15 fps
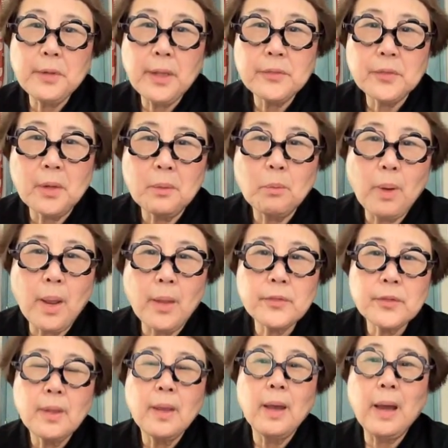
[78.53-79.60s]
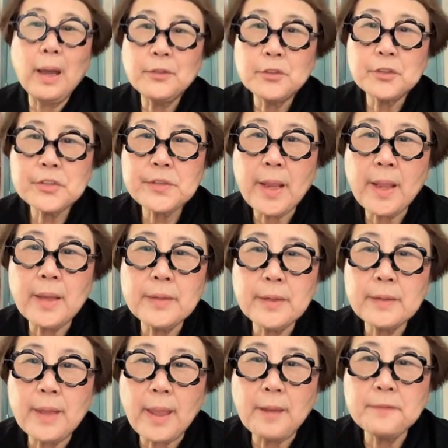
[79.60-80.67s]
reason was understanding